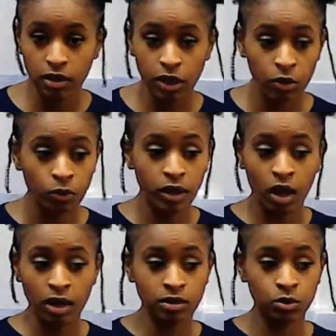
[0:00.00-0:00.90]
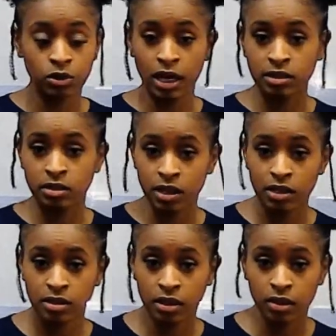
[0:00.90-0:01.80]
Here we are in
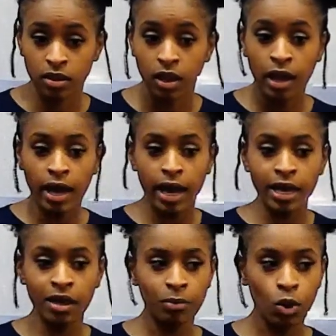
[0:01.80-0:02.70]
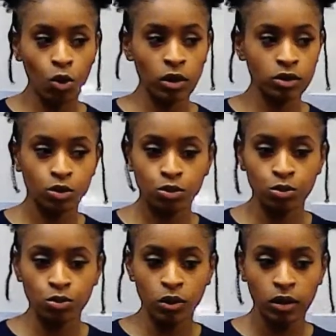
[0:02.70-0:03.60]
2016, and I'm going
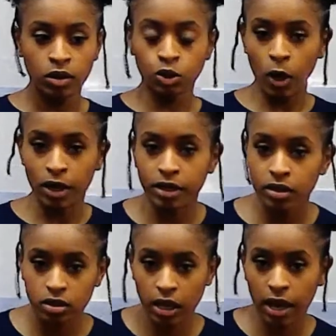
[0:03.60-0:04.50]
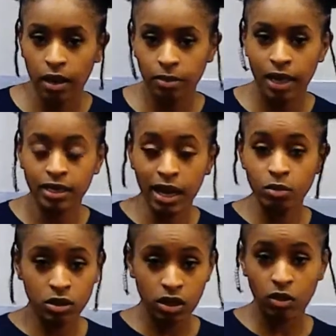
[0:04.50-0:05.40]
to try to get a job. Like, that
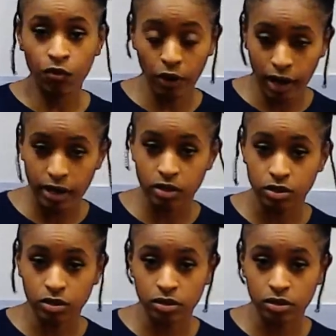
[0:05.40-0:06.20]
was still fresh.